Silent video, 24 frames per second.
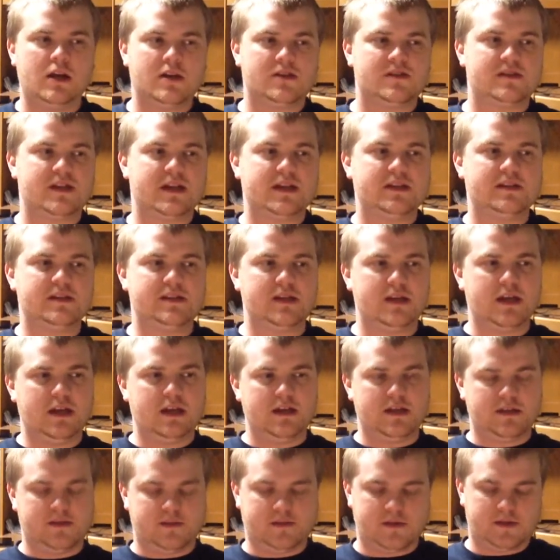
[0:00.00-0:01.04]
so next
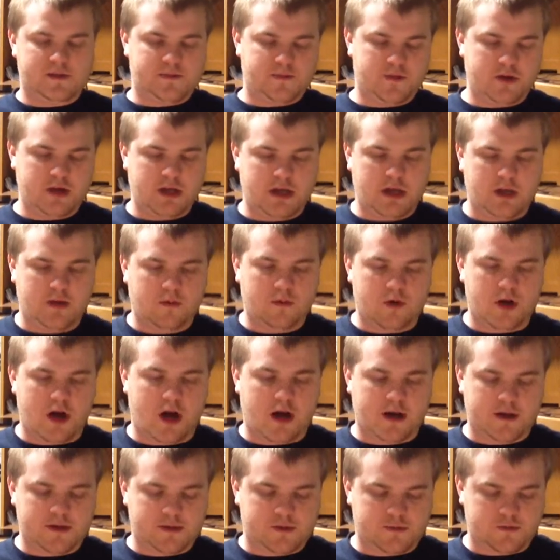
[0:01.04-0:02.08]
is spring
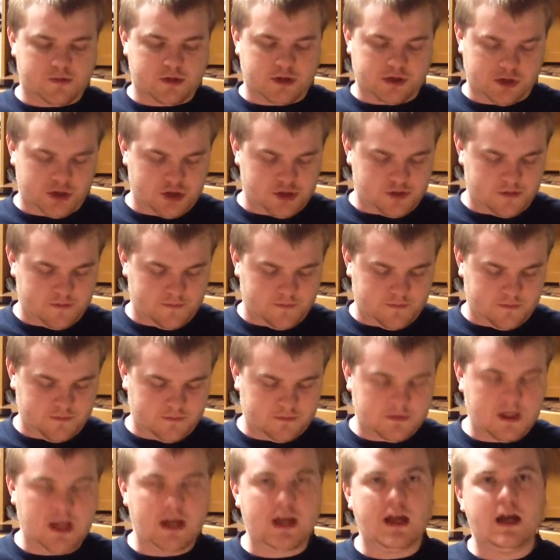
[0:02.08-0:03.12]
equinox, which
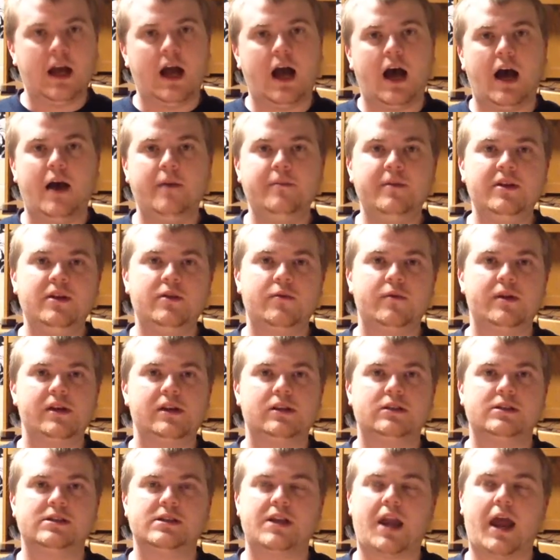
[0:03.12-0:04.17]
I'm in New
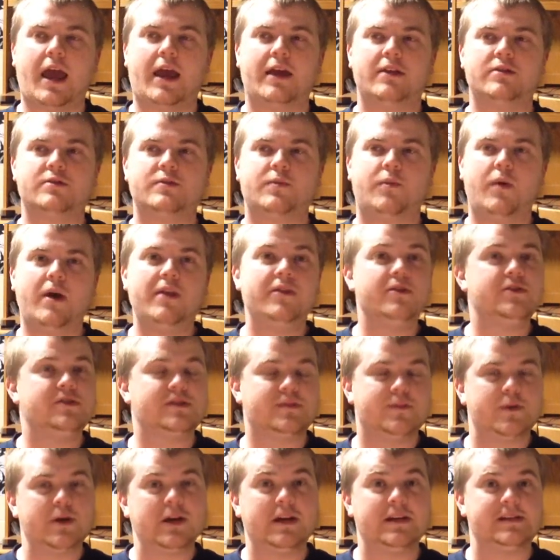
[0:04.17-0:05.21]
England, and whether
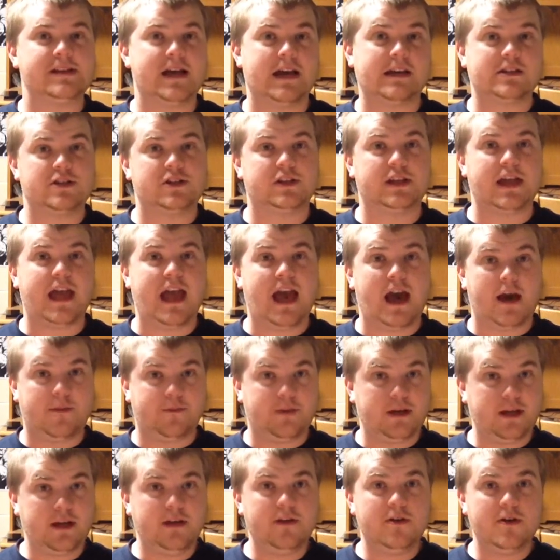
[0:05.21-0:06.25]
spring is actually
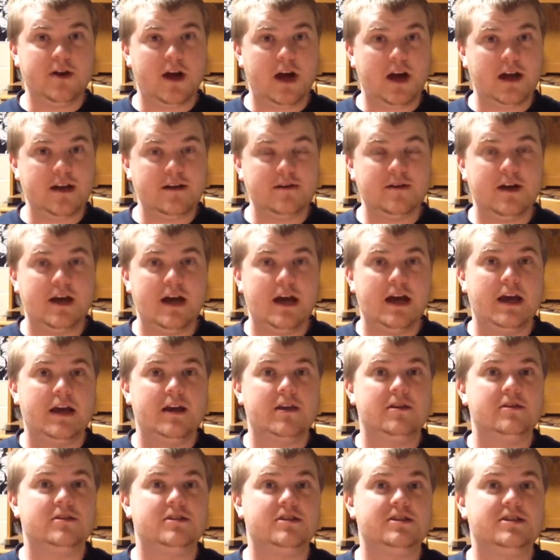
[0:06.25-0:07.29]
happening or not
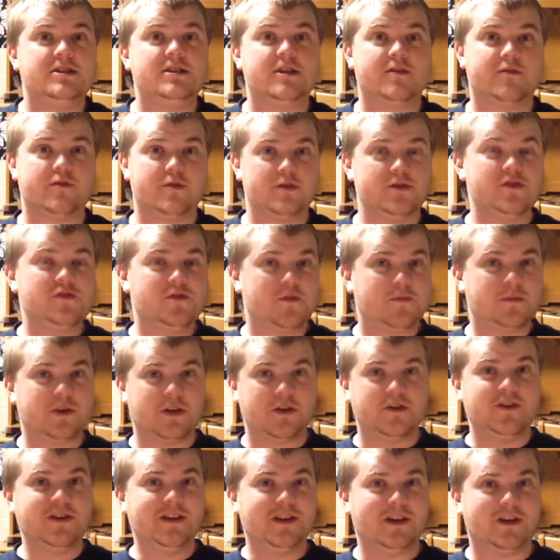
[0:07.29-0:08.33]
differs from
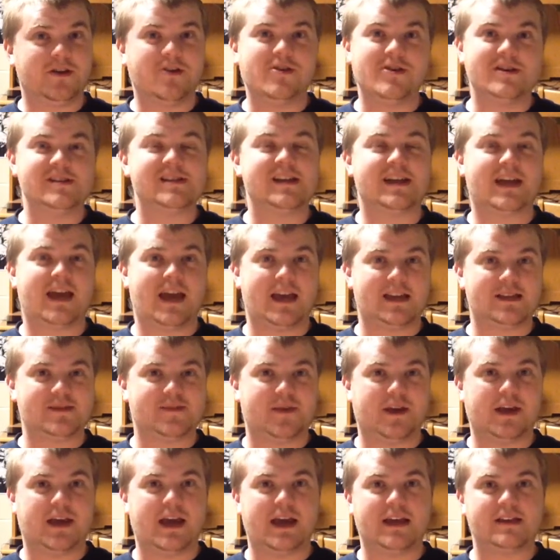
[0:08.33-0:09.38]
year to year and is a case
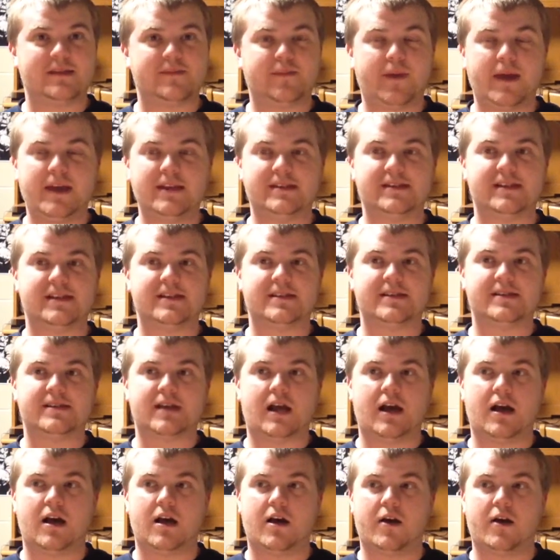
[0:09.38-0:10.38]
by case basis.